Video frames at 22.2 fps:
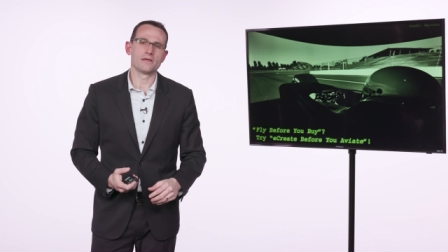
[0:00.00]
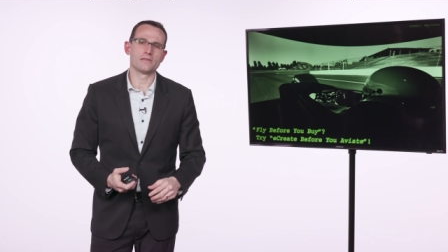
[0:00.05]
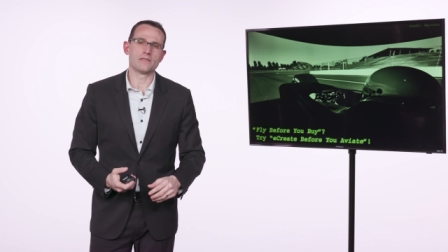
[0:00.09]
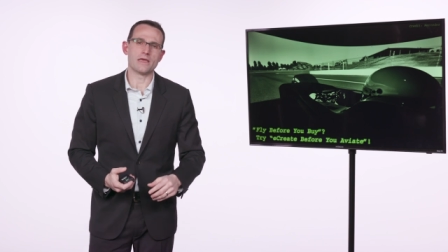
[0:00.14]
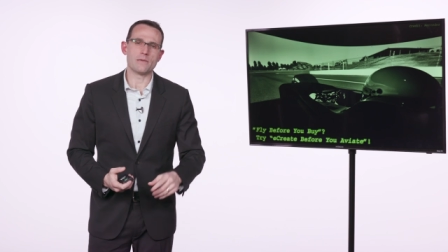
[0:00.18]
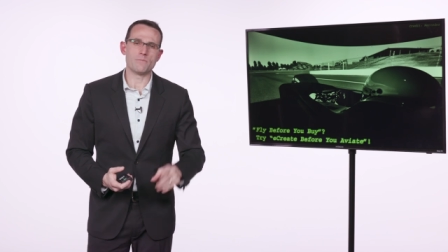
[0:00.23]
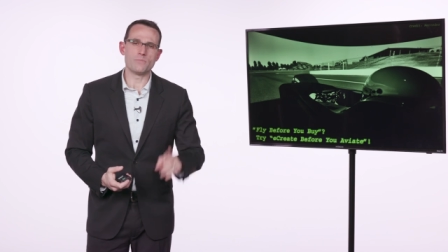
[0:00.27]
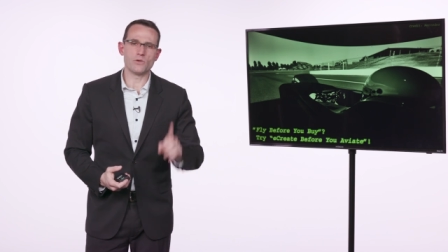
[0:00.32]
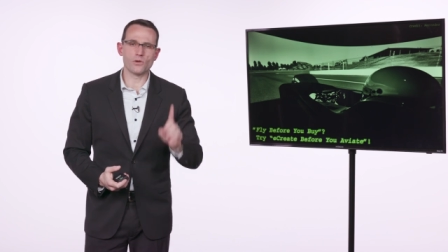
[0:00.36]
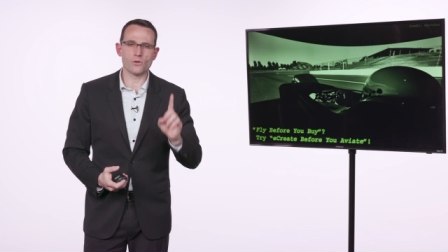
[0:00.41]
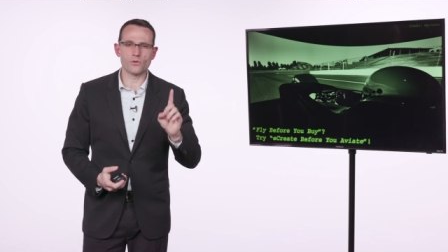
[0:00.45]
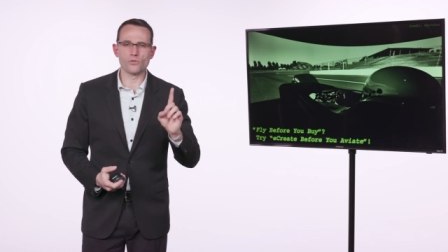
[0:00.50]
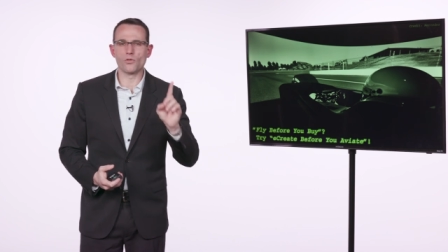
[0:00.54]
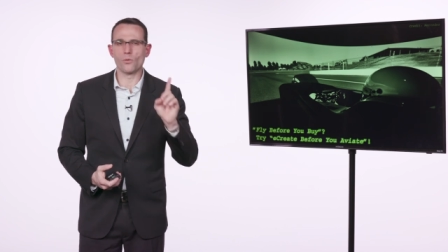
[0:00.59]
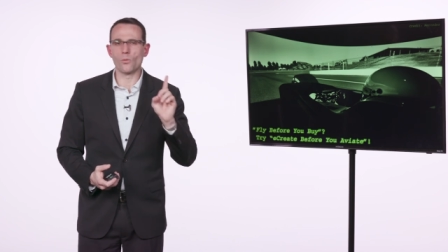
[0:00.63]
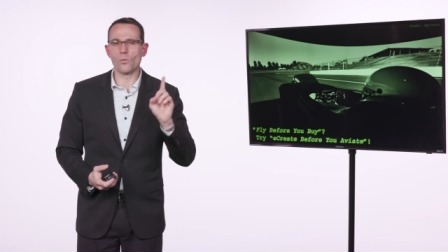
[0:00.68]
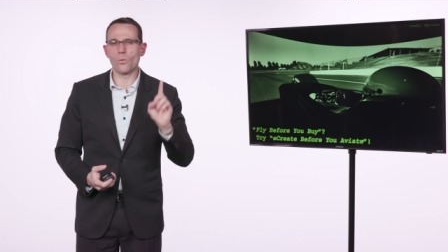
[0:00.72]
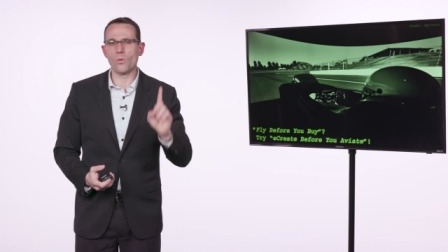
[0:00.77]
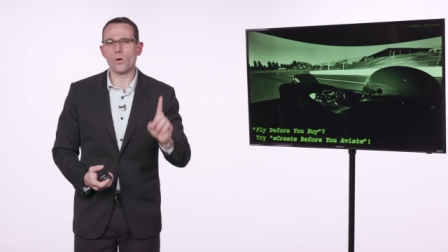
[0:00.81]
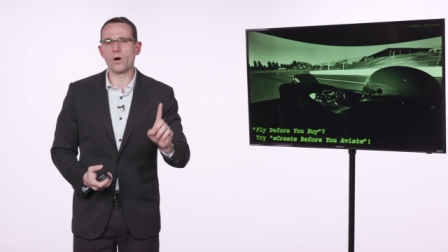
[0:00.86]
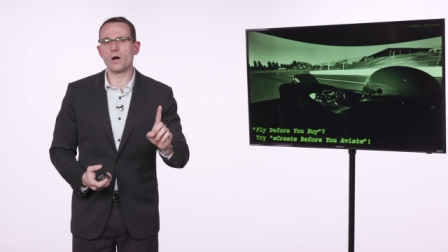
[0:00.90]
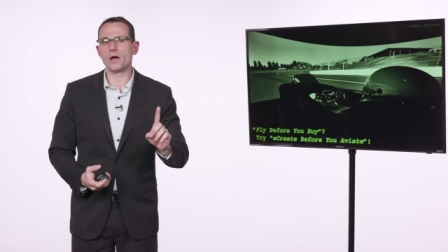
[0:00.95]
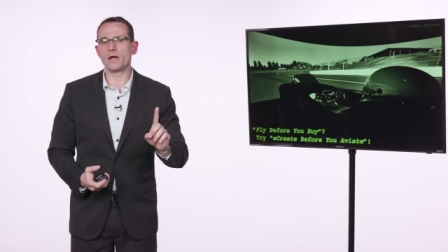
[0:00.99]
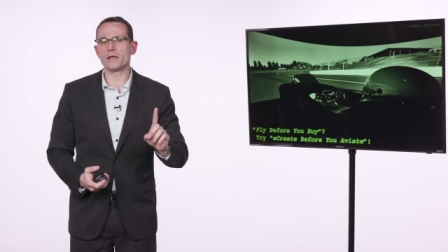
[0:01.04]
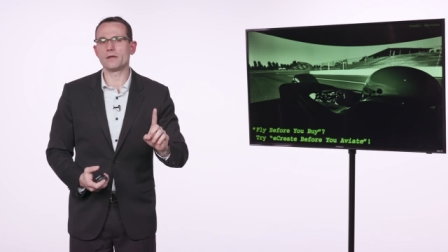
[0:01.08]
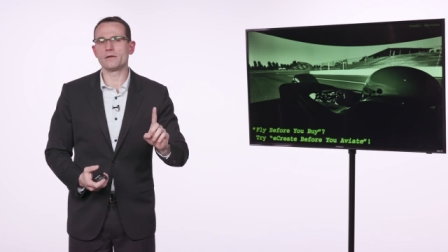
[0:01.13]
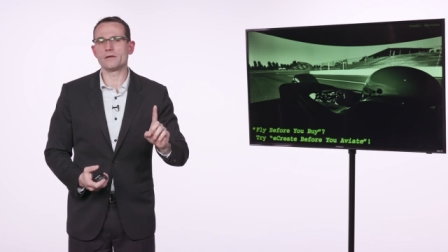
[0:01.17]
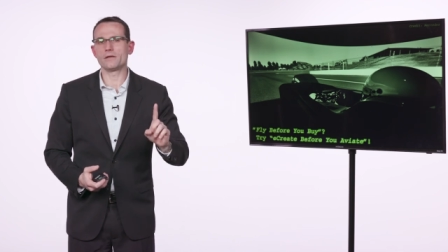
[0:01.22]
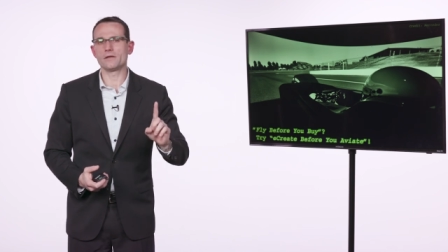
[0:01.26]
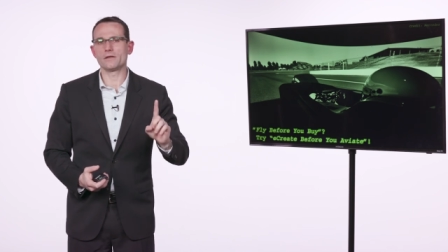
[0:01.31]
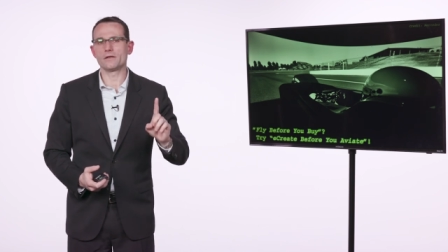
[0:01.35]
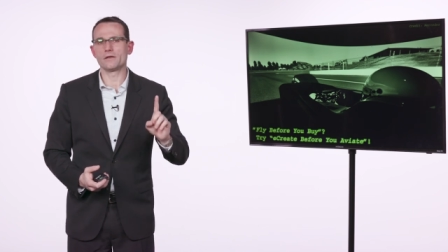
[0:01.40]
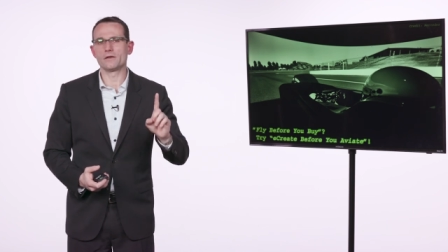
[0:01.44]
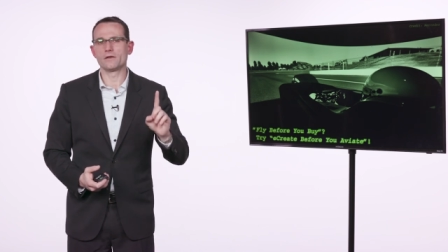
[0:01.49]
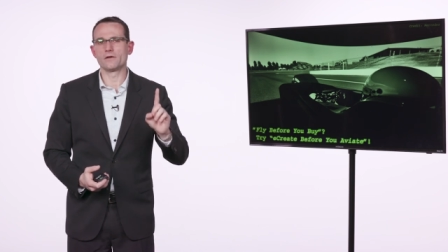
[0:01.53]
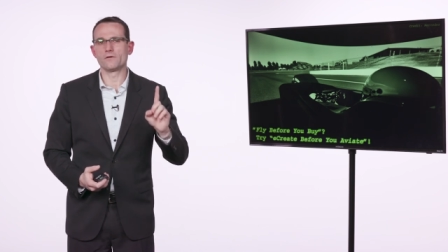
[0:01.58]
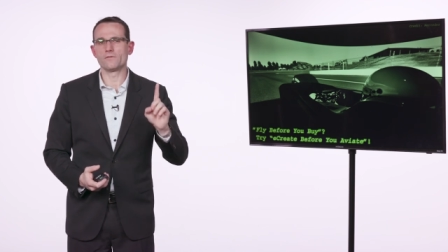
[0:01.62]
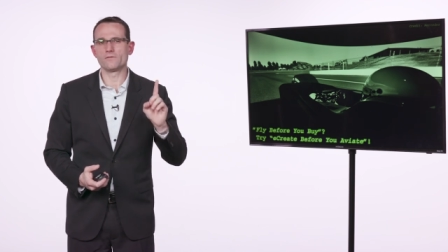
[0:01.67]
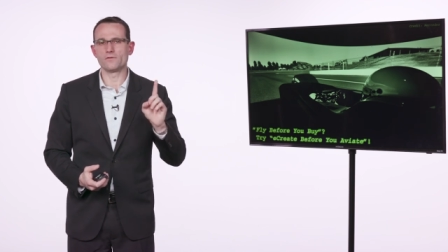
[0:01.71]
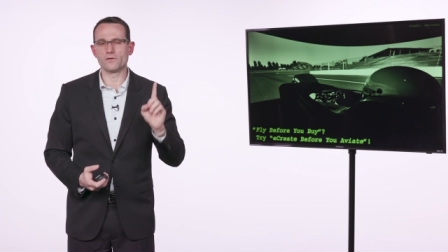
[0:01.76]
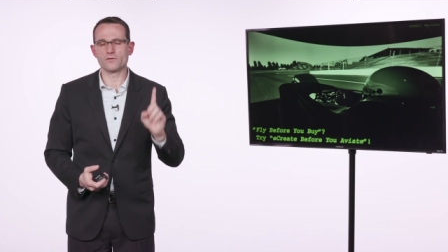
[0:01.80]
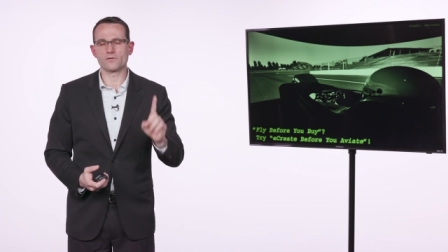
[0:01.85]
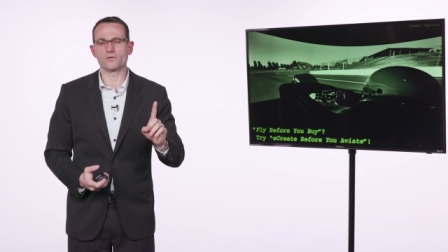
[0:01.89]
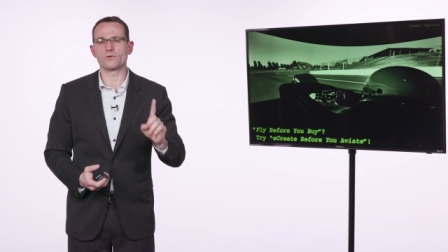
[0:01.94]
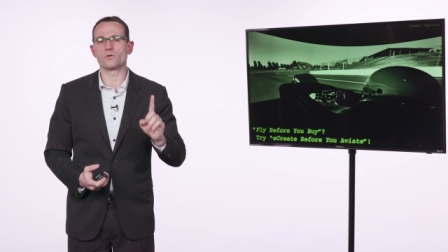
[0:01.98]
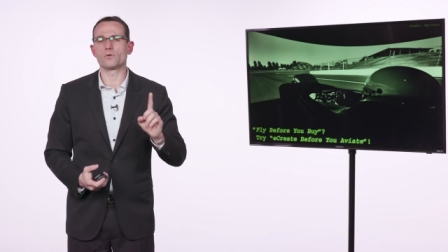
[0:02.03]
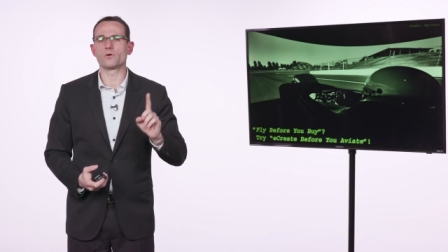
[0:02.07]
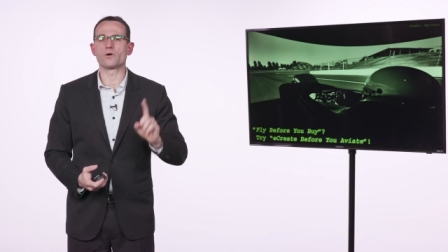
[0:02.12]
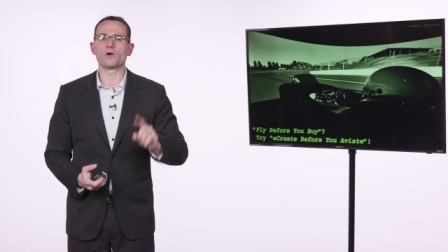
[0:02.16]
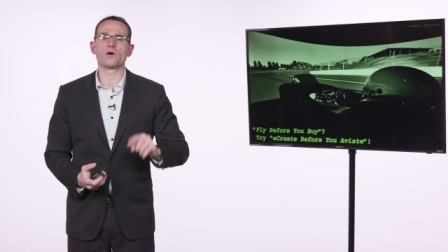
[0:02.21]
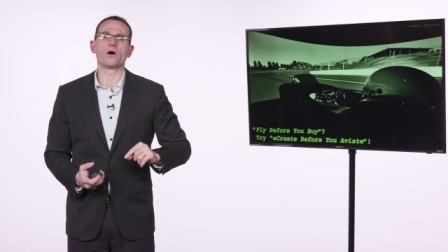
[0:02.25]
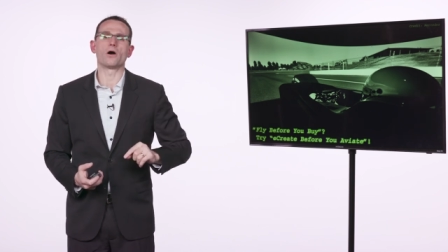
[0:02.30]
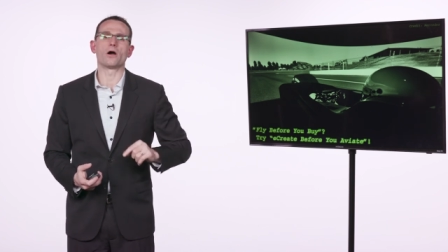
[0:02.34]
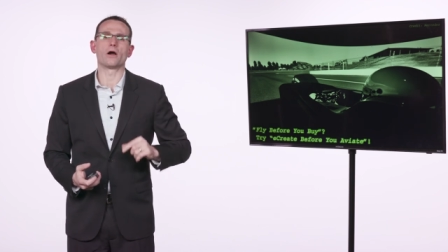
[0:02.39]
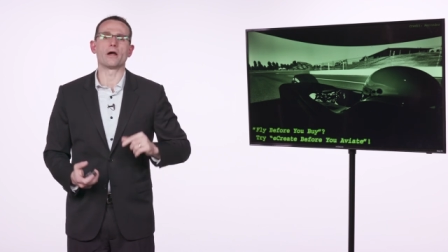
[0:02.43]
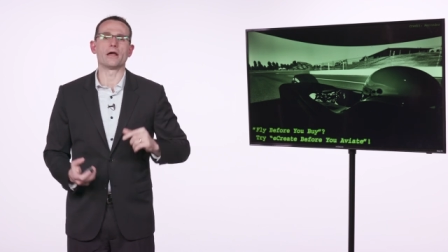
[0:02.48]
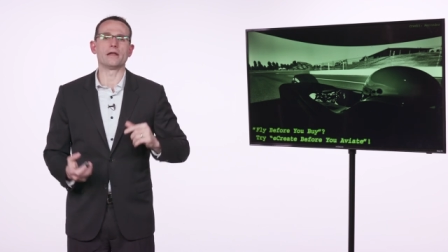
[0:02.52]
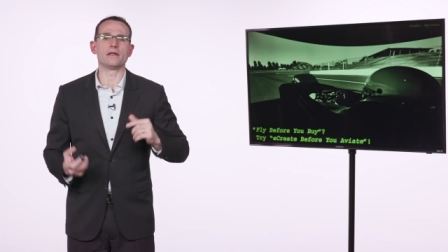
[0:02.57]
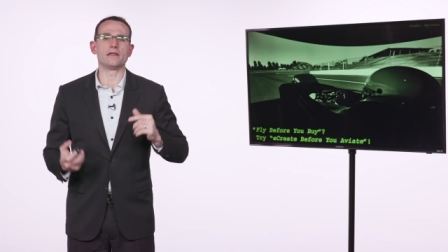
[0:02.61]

they build the one physical car